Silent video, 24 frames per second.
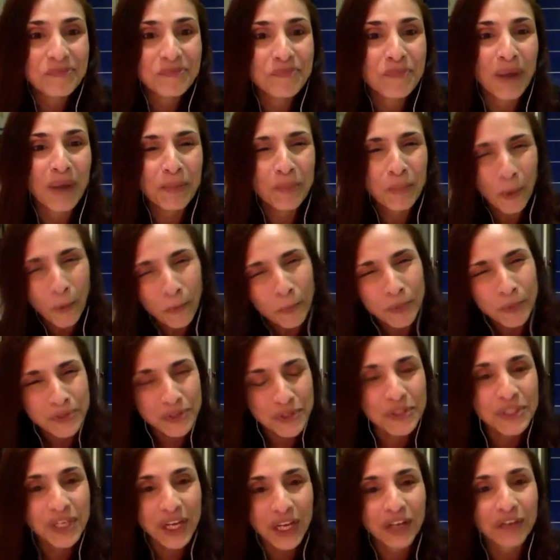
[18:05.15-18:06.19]
my purpose
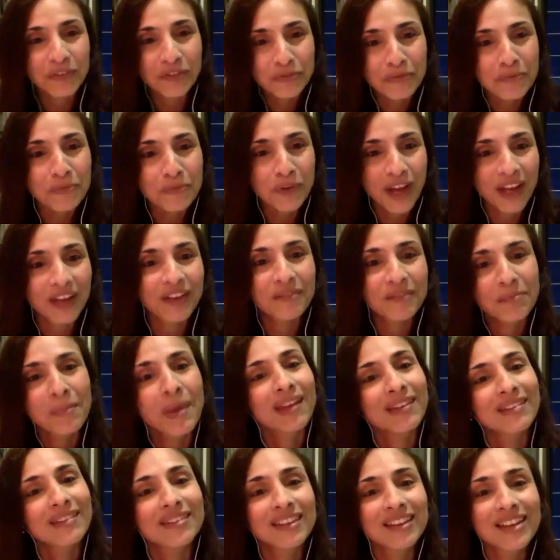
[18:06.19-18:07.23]
is kind of
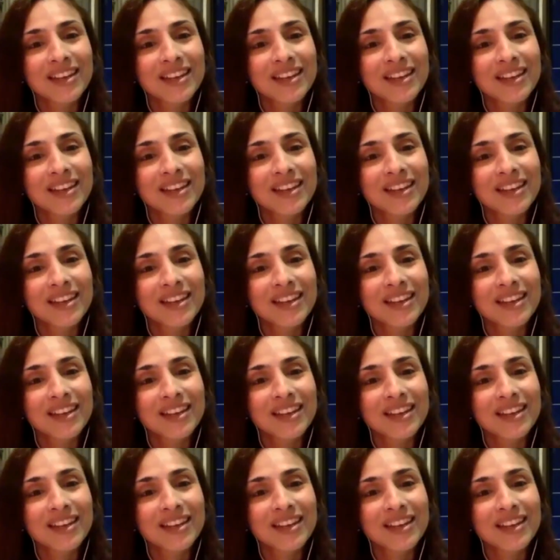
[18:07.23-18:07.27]
met.